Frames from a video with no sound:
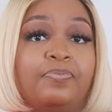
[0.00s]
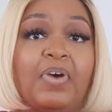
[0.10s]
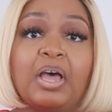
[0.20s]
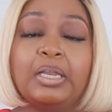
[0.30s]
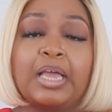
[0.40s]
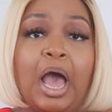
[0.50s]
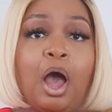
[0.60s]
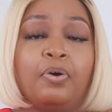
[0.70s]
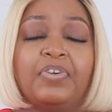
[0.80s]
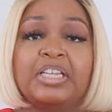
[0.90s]
falling
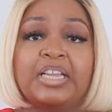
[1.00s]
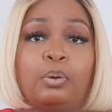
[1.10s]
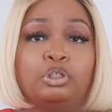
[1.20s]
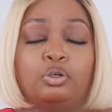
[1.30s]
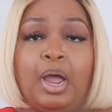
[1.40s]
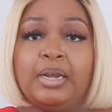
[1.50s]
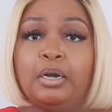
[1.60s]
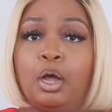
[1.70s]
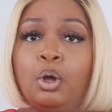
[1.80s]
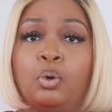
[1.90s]
off as I was trying
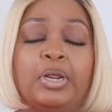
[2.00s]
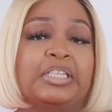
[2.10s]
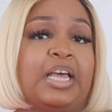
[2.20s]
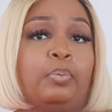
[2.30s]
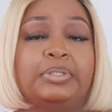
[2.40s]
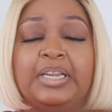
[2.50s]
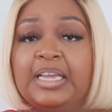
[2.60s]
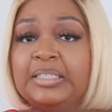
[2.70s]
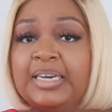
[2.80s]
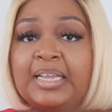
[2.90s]
it on, as I was
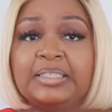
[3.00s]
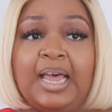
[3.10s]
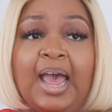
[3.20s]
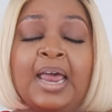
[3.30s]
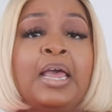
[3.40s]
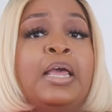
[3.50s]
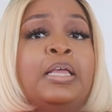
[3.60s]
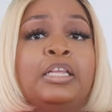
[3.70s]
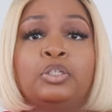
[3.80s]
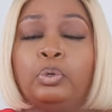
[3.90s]
dancing outside.
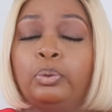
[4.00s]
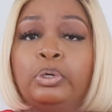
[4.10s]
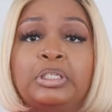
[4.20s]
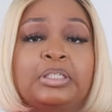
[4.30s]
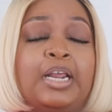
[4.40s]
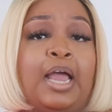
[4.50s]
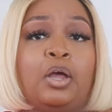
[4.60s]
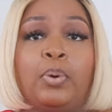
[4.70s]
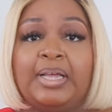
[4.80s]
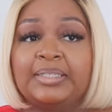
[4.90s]
That's one of the reasons that I
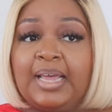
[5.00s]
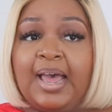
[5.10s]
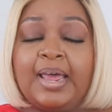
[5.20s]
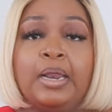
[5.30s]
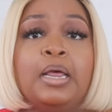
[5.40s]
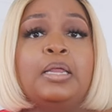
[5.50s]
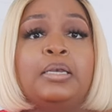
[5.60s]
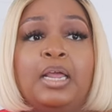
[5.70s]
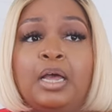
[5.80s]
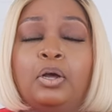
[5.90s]
go outside
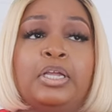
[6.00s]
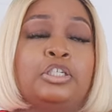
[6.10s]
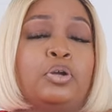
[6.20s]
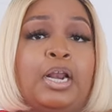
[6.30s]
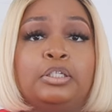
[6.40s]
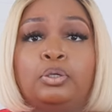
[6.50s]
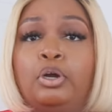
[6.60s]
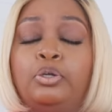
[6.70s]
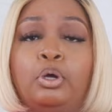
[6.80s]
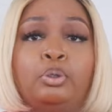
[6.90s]
now and try to
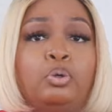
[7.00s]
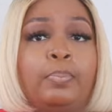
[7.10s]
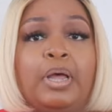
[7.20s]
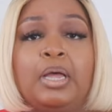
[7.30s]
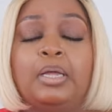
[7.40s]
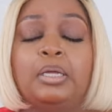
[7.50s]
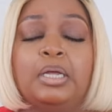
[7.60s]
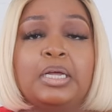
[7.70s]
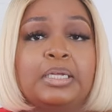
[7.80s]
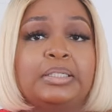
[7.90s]
start, you know, doing my
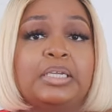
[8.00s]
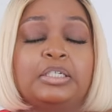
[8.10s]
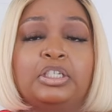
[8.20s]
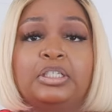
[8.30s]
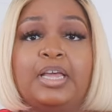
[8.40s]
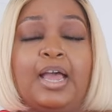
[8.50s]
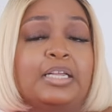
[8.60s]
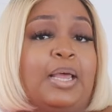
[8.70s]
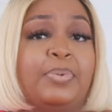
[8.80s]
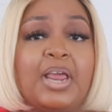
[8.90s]
content just to
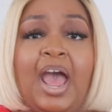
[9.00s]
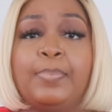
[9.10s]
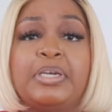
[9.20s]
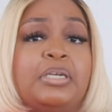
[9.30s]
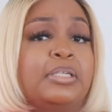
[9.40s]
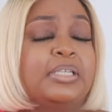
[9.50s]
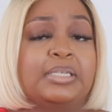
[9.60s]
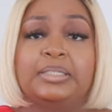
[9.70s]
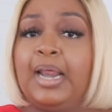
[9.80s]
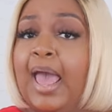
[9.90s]
because I be needing to
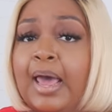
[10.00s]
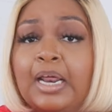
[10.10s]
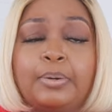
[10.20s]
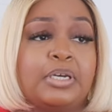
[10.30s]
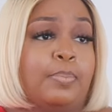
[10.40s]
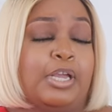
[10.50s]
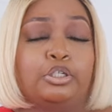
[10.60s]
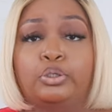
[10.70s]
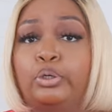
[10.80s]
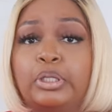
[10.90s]
test it out. I need to make
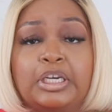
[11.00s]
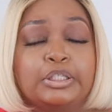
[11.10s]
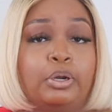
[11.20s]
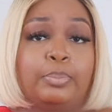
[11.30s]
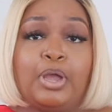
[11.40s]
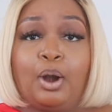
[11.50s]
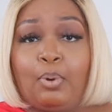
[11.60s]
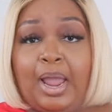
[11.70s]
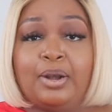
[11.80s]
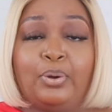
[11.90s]
sure that it's going to be all
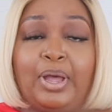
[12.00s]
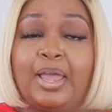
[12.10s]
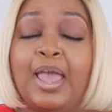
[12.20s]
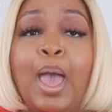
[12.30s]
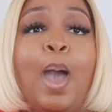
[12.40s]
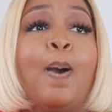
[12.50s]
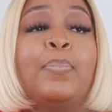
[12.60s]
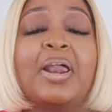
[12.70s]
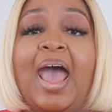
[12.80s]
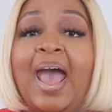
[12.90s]
right, okay?
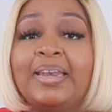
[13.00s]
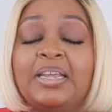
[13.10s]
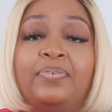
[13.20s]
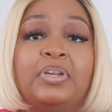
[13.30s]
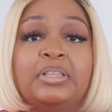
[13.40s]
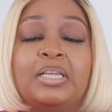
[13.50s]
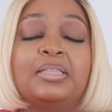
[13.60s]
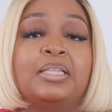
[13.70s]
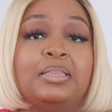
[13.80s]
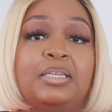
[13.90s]
But I definitely
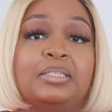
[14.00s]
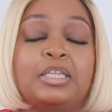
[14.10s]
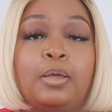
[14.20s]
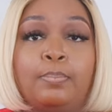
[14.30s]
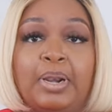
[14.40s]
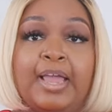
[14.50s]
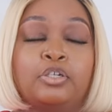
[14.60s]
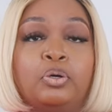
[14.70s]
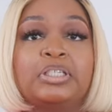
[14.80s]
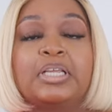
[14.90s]
think that this
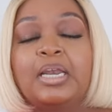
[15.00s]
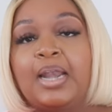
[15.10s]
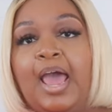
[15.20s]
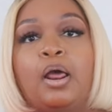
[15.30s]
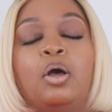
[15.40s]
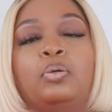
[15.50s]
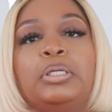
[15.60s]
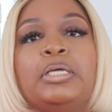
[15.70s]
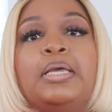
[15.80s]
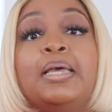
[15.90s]
black dress can not
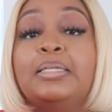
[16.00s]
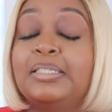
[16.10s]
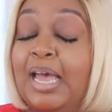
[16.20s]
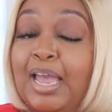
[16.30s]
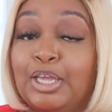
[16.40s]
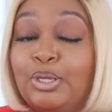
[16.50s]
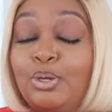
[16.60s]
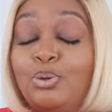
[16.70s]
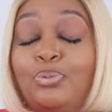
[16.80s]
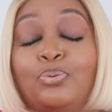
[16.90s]
only take
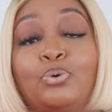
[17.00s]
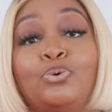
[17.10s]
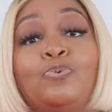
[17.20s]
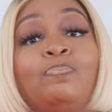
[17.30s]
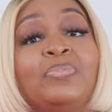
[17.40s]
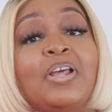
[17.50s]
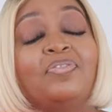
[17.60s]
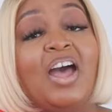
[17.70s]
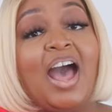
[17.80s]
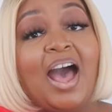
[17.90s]
you through
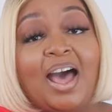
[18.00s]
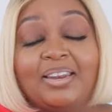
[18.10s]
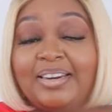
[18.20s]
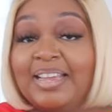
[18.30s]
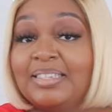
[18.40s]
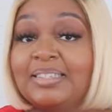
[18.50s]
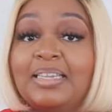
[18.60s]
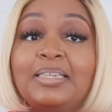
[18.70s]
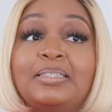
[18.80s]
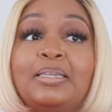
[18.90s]
the holiday
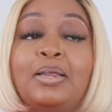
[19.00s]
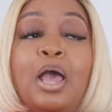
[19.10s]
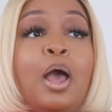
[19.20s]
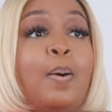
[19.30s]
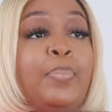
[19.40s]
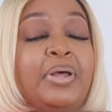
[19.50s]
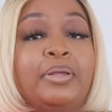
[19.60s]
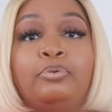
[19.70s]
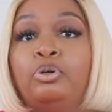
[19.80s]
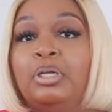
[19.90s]
season,
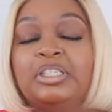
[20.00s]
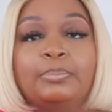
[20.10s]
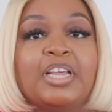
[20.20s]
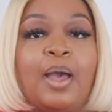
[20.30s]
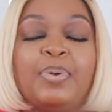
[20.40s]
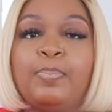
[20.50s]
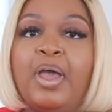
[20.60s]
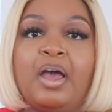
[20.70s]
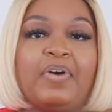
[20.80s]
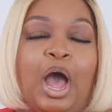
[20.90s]
but you know, sometimes people
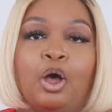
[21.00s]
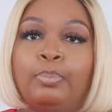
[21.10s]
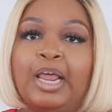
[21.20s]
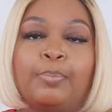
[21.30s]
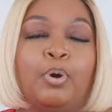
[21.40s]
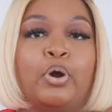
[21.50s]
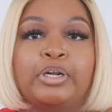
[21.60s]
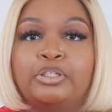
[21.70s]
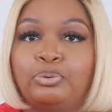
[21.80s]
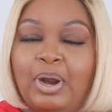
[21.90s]
have all black
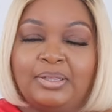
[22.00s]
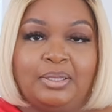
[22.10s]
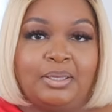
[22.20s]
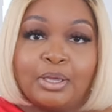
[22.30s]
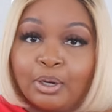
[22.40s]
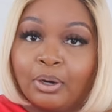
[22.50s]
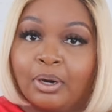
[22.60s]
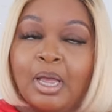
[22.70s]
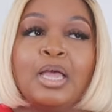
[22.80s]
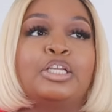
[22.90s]
parties throughout the
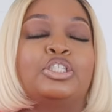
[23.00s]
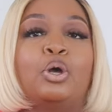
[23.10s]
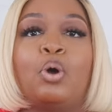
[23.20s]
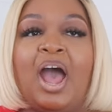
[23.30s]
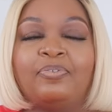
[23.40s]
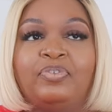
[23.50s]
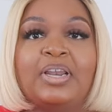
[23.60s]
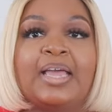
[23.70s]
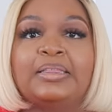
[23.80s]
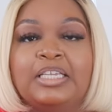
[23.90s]
year. So I feel
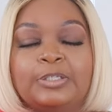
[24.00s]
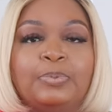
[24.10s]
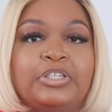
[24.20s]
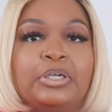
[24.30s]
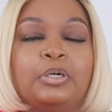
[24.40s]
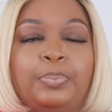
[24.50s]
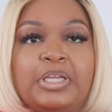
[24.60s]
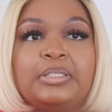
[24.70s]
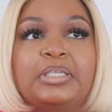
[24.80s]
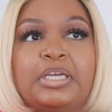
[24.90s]
like this particular
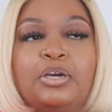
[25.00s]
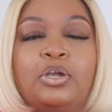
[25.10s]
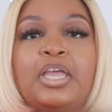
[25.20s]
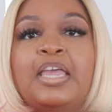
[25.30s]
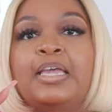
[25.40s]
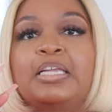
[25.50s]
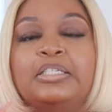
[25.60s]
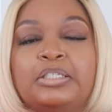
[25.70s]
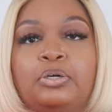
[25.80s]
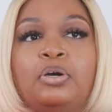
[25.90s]
piece here, it can
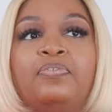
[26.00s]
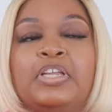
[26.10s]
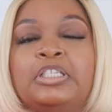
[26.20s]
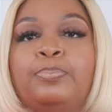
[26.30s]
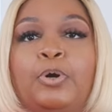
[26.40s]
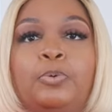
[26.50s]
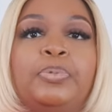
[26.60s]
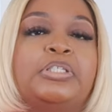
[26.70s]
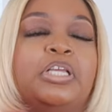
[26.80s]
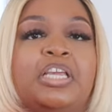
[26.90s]
serve its
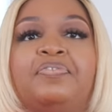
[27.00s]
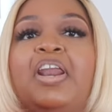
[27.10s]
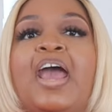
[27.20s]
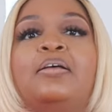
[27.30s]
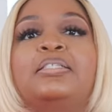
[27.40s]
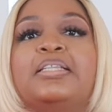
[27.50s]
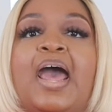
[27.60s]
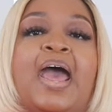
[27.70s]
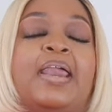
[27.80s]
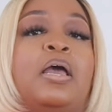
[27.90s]
purpose even
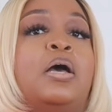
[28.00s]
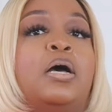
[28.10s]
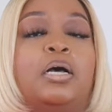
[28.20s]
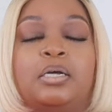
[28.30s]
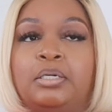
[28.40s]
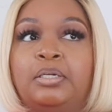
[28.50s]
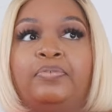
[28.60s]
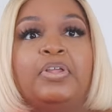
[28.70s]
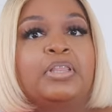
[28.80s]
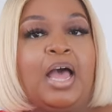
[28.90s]
outside
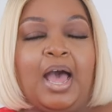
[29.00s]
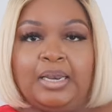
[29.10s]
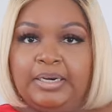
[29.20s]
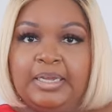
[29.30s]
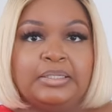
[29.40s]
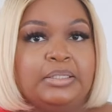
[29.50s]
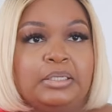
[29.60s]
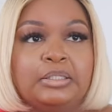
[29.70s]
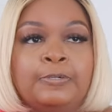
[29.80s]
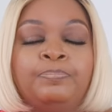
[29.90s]
of the holiday
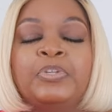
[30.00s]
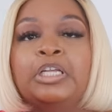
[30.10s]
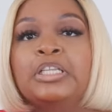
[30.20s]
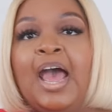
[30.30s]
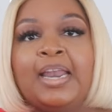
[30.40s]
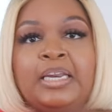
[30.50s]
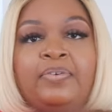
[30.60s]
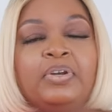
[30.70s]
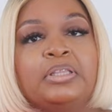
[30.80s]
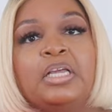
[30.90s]
season. So I
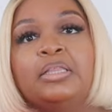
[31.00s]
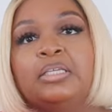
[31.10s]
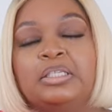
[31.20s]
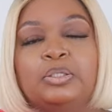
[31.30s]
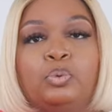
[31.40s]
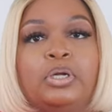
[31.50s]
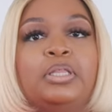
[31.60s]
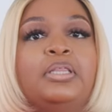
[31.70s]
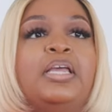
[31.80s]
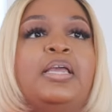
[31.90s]
definitely think this is
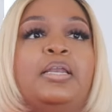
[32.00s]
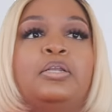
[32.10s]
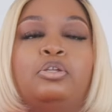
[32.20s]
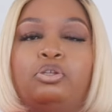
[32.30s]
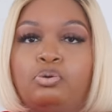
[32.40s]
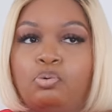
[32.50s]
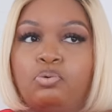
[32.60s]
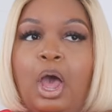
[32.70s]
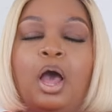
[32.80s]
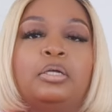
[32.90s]
one that
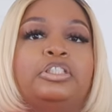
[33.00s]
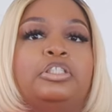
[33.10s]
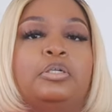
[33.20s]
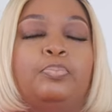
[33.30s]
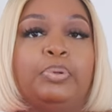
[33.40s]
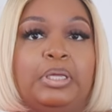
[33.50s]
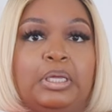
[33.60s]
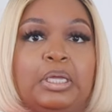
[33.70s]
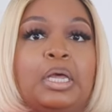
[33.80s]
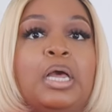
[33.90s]
you all should
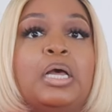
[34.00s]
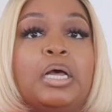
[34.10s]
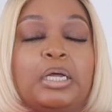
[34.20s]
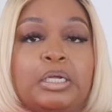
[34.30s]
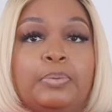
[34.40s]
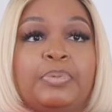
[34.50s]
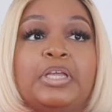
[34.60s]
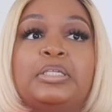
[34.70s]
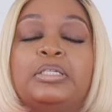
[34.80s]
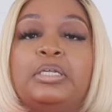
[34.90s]
pick up
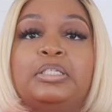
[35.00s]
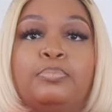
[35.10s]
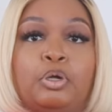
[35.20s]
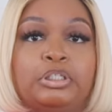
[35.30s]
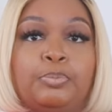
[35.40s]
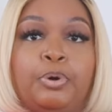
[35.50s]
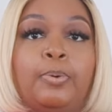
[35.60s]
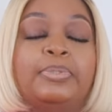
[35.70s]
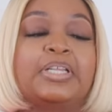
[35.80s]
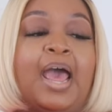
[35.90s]
because it is multi-purpose.